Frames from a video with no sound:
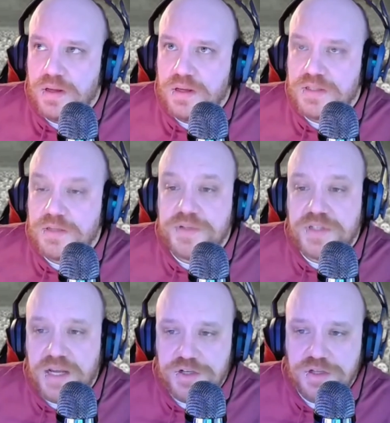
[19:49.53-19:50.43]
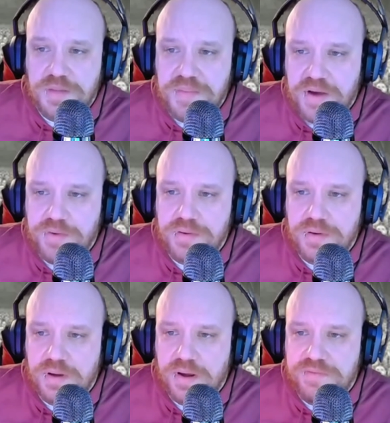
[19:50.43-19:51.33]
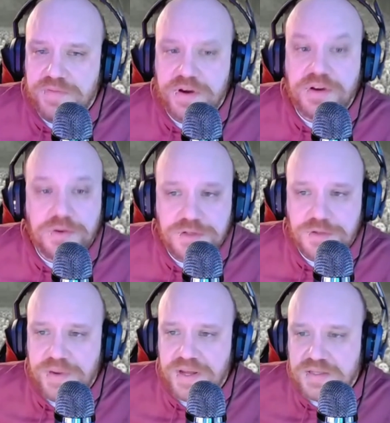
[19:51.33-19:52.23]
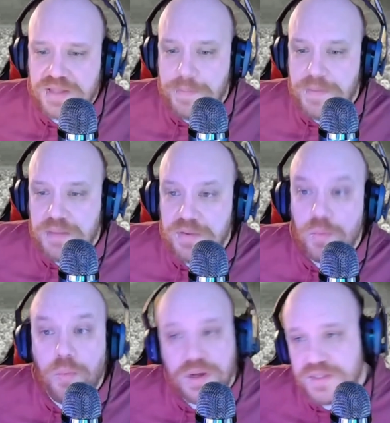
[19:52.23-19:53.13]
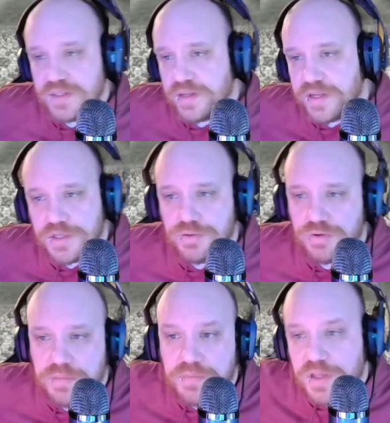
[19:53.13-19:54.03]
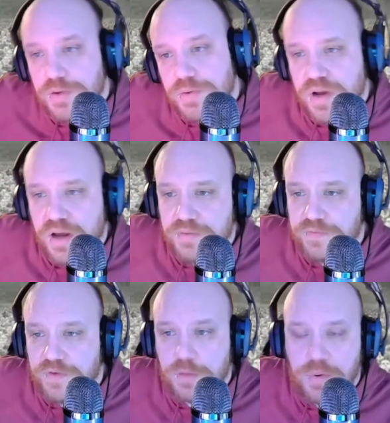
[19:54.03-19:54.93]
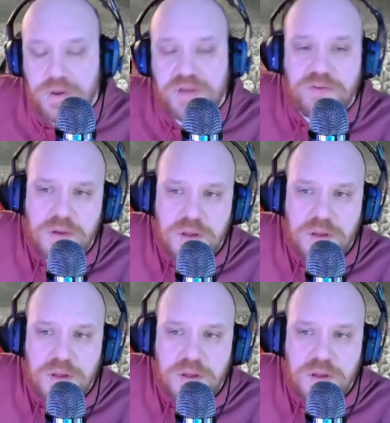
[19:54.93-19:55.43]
a substantial amount of their user base that maybe wasn't extreme QAnon fuckboys,